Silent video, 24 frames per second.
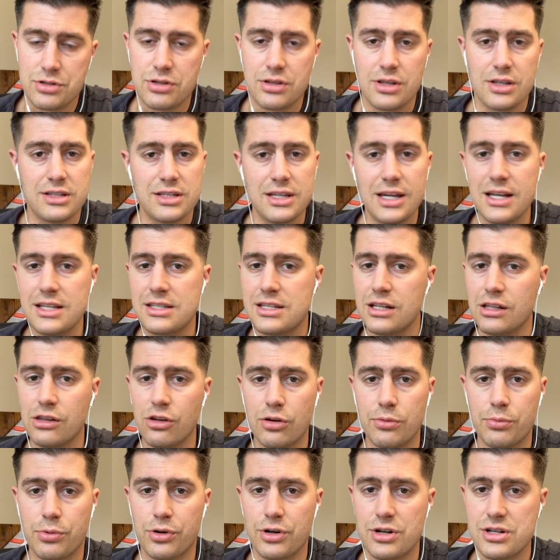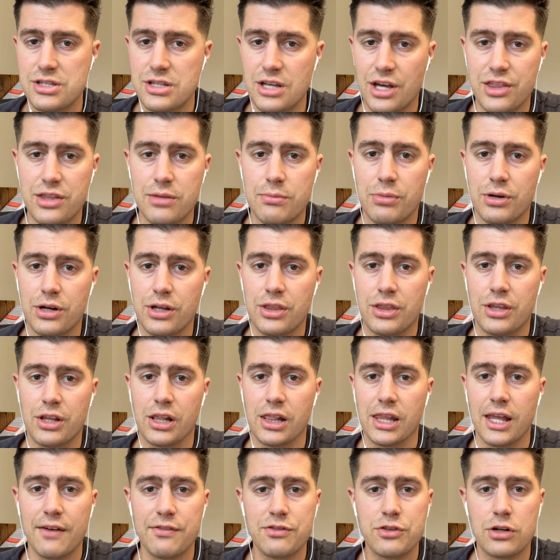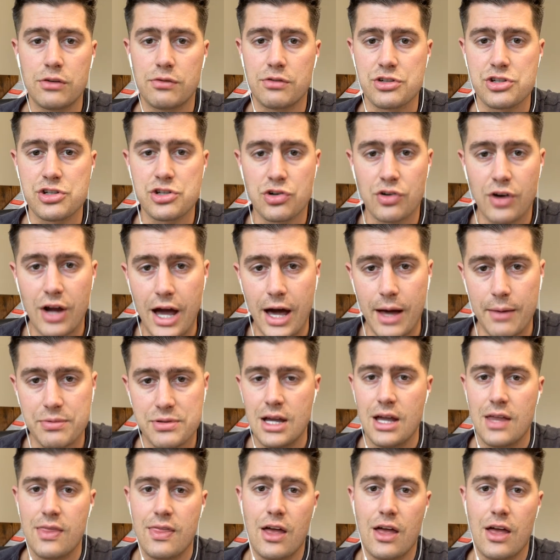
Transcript: So the DAT load board is nothing but the leftover scraps